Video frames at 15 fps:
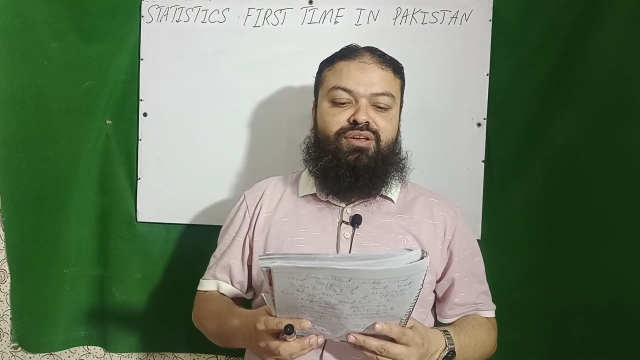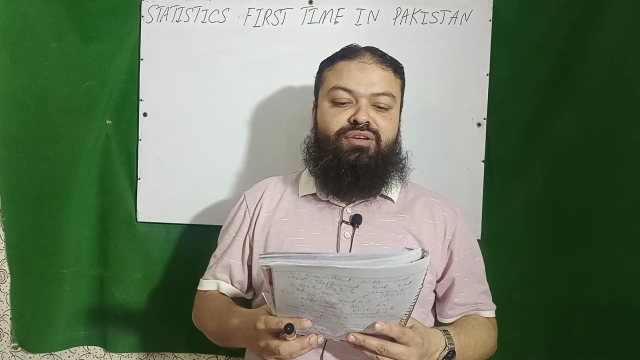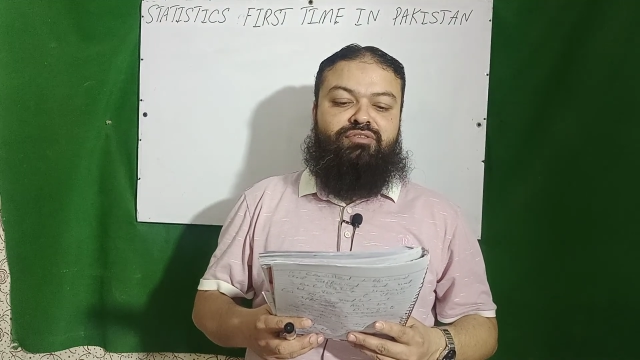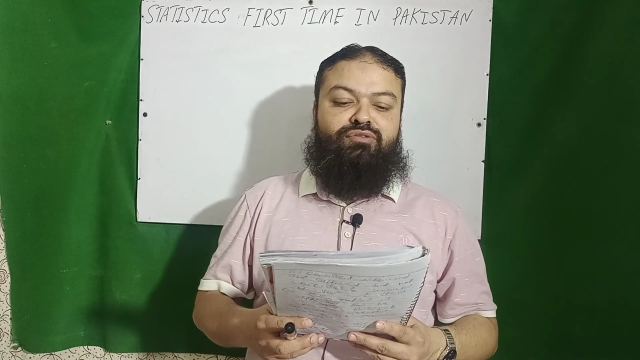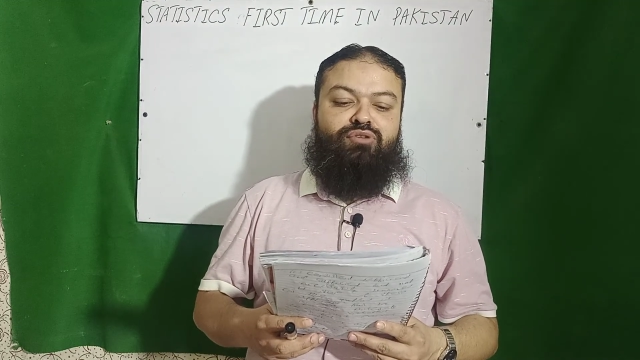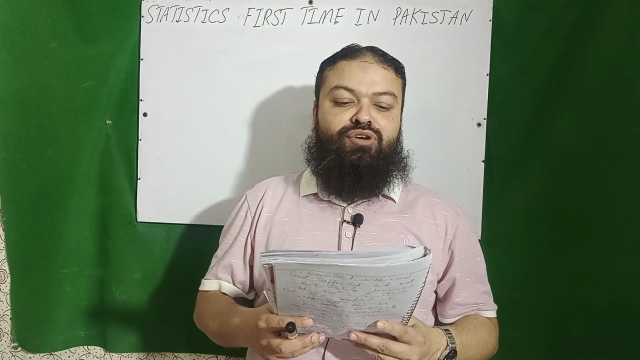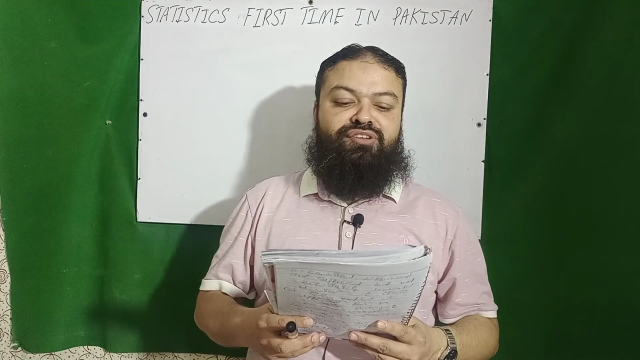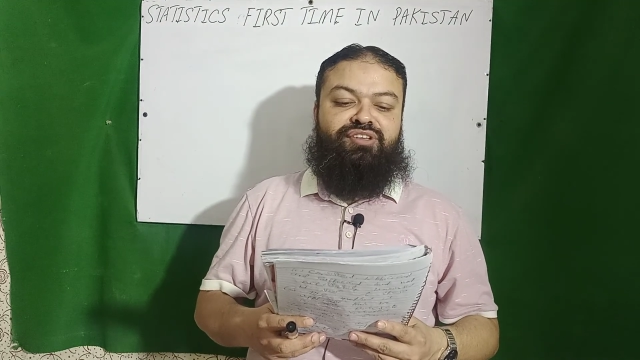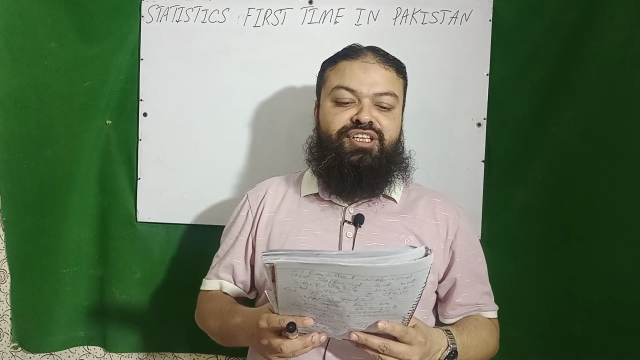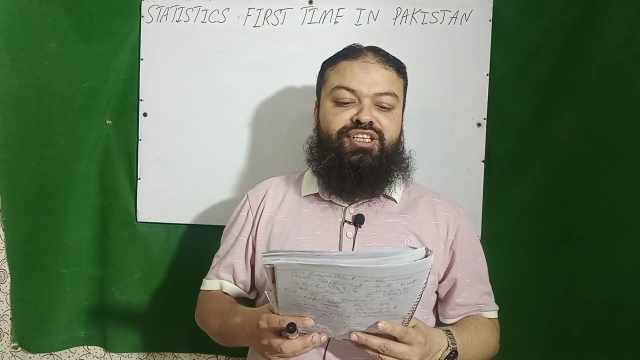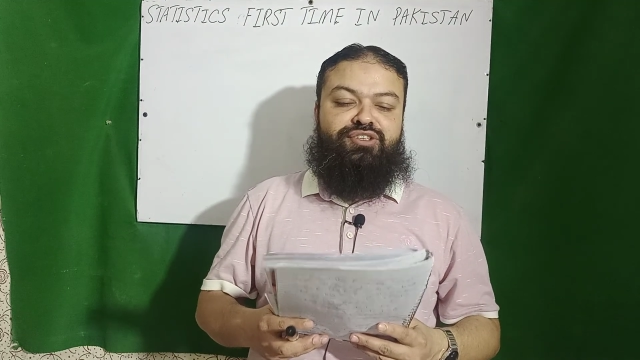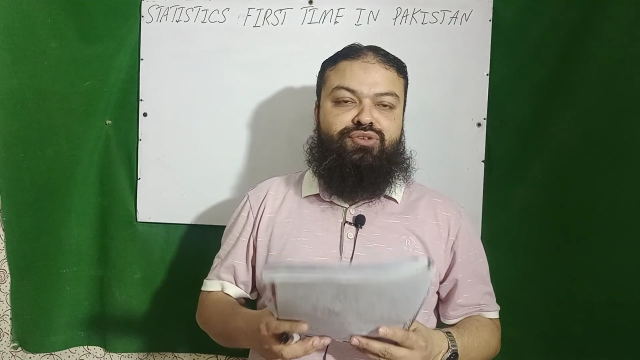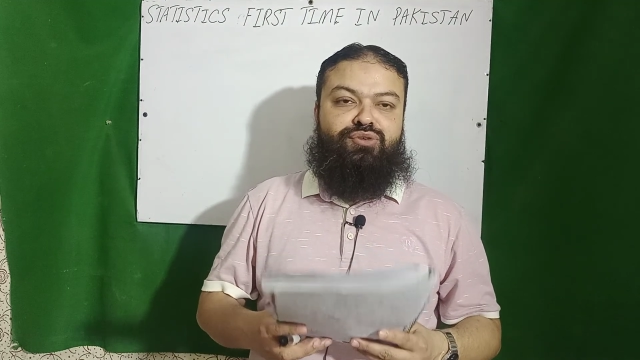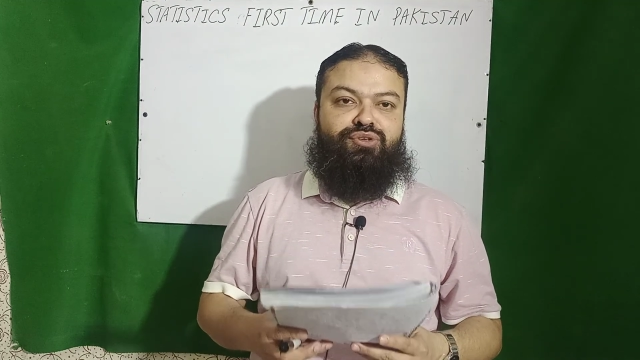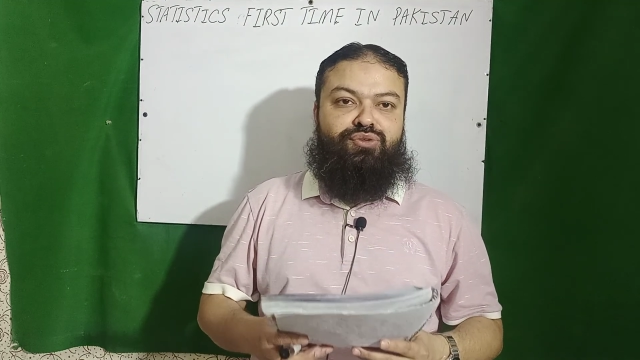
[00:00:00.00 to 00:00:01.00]
was
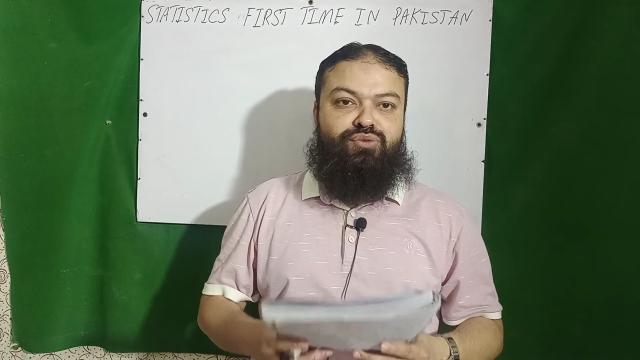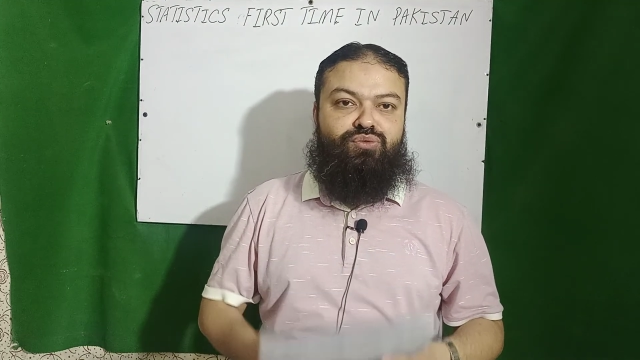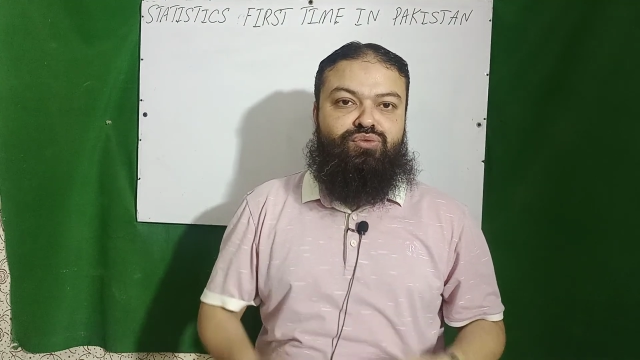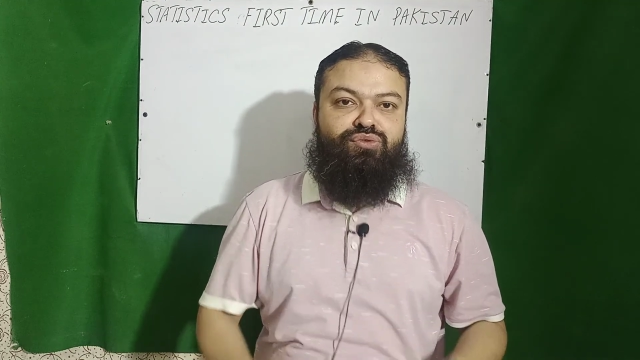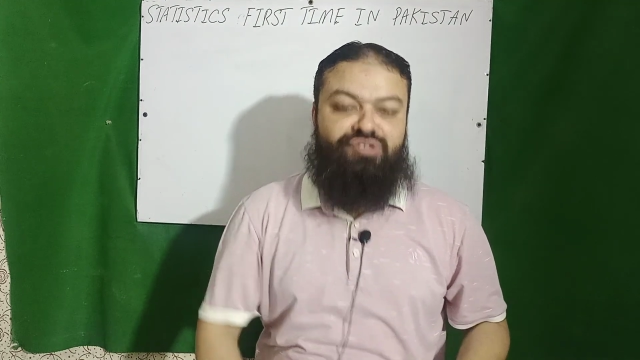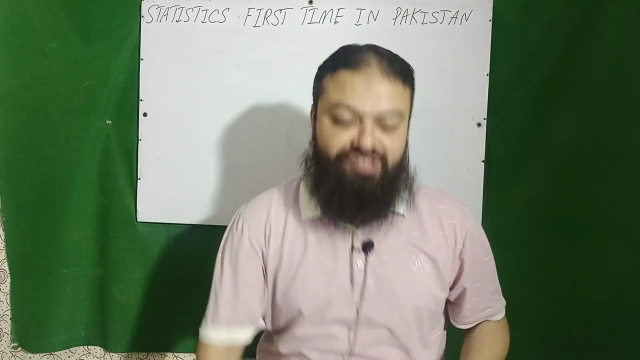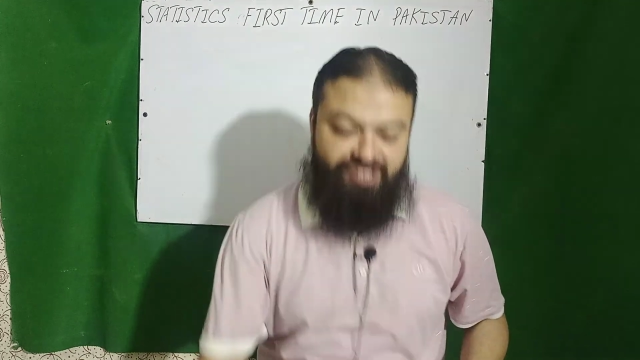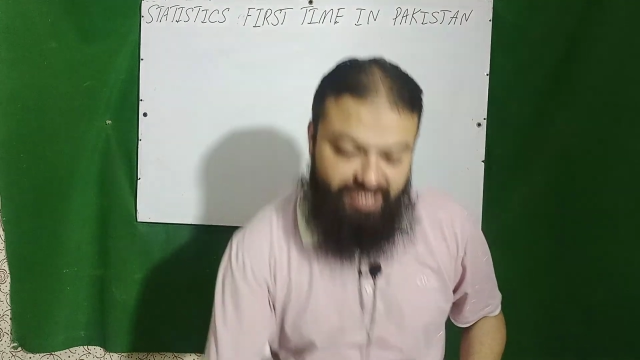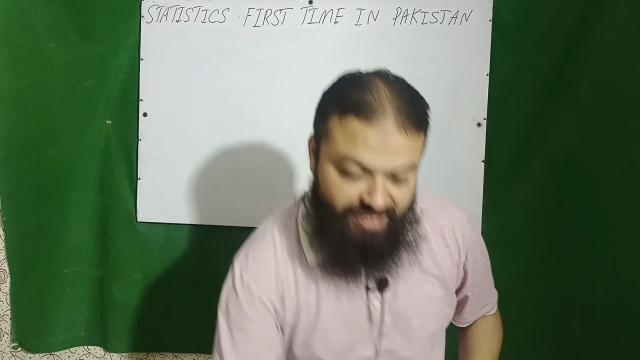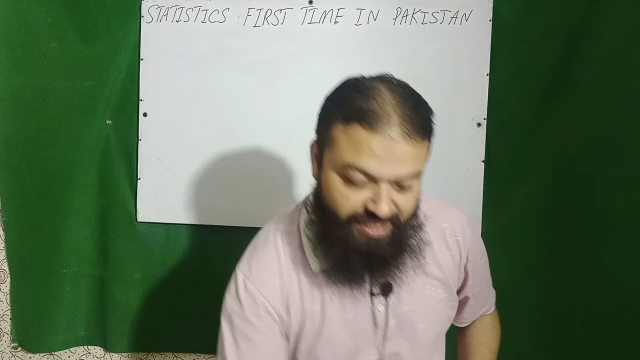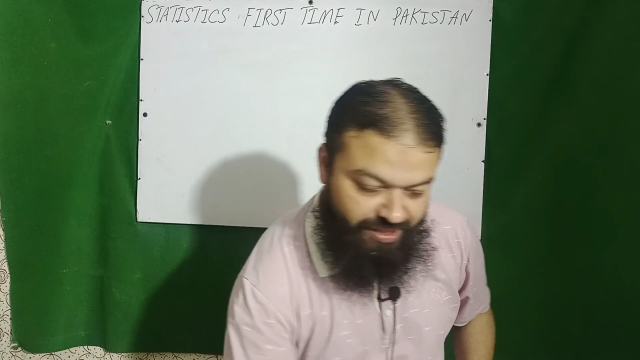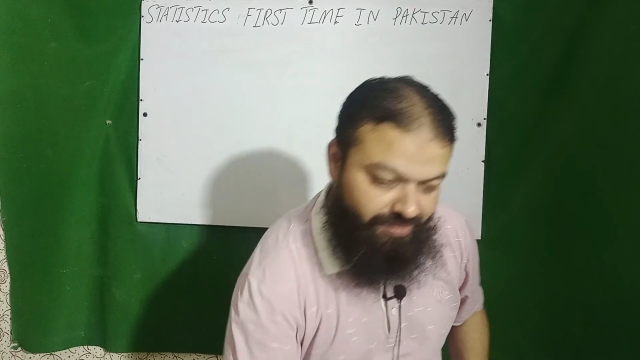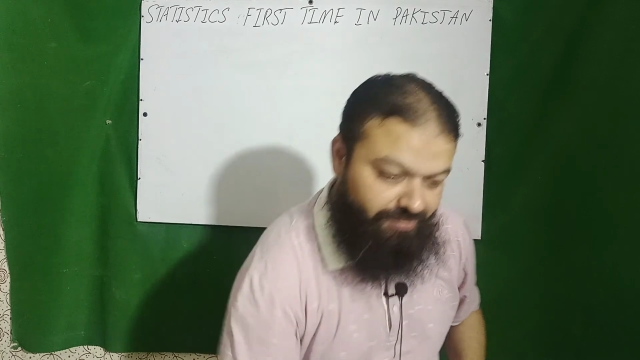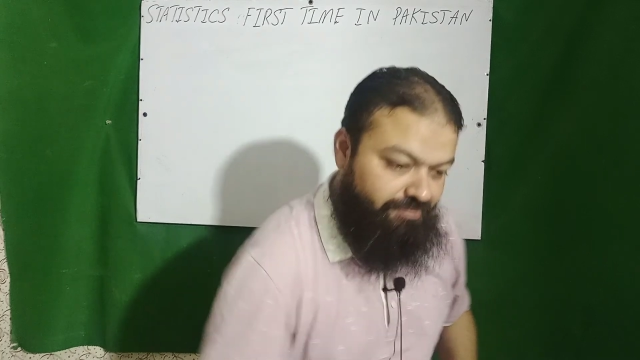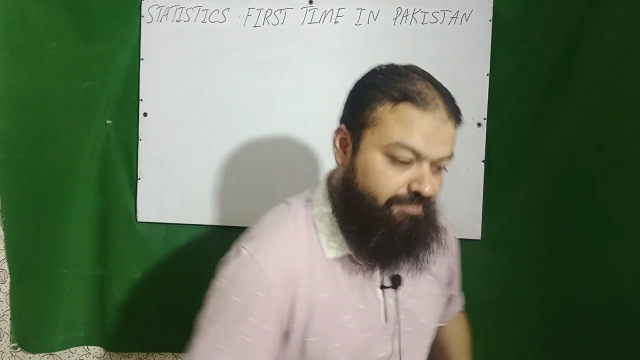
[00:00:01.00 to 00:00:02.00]
introduced
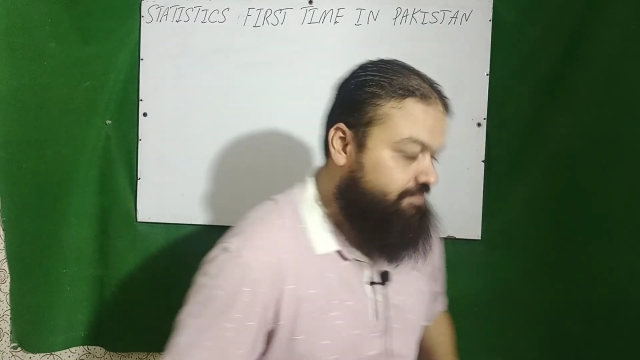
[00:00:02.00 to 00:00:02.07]
in